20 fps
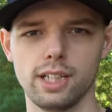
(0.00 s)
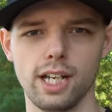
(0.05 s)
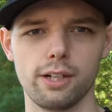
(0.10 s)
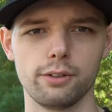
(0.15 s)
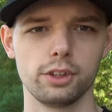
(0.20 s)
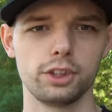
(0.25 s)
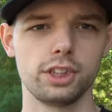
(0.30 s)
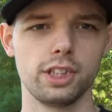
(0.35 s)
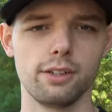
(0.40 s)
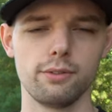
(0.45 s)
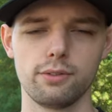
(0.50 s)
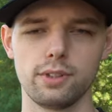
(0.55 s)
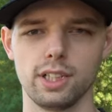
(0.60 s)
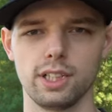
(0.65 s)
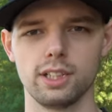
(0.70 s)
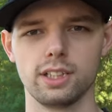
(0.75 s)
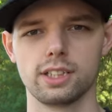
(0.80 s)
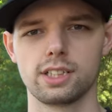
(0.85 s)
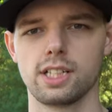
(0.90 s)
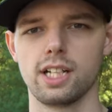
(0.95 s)
downshift,
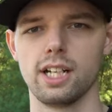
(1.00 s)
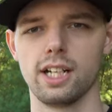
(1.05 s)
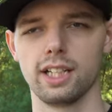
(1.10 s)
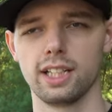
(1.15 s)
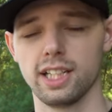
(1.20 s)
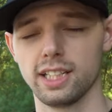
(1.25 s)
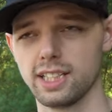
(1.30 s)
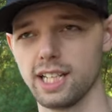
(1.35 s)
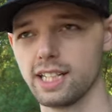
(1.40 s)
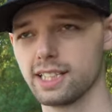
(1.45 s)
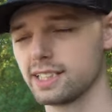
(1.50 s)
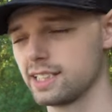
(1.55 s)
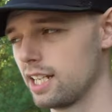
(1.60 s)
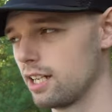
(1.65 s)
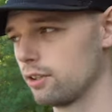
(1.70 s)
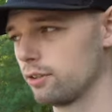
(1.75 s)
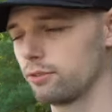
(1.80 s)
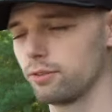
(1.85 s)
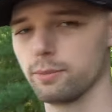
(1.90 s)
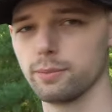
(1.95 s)
and just kind of get that
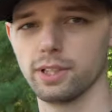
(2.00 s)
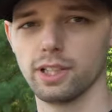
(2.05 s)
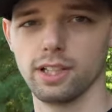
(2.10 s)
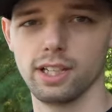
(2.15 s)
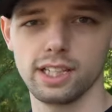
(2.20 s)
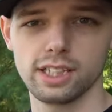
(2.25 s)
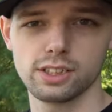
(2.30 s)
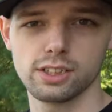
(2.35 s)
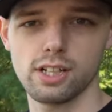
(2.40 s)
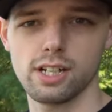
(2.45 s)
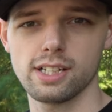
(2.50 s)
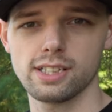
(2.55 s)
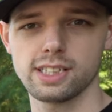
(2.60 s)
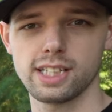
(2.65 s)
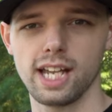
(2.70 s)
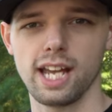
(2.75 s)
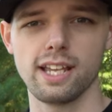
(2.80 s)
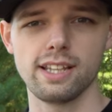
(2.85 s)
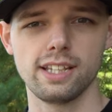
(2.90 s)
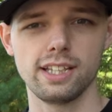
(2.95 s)
sound from the
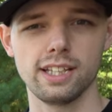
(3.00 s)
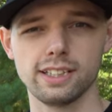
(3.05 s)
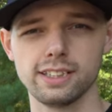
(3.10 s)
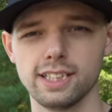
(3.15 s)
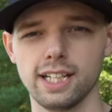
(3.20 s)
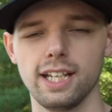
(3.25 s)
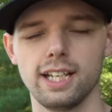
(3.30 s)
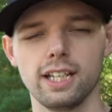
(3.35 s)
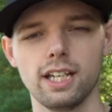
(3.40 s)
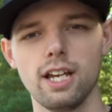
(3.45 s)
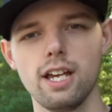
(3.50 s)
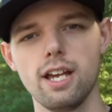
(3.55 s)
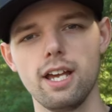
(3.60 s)
exhaust and the intake.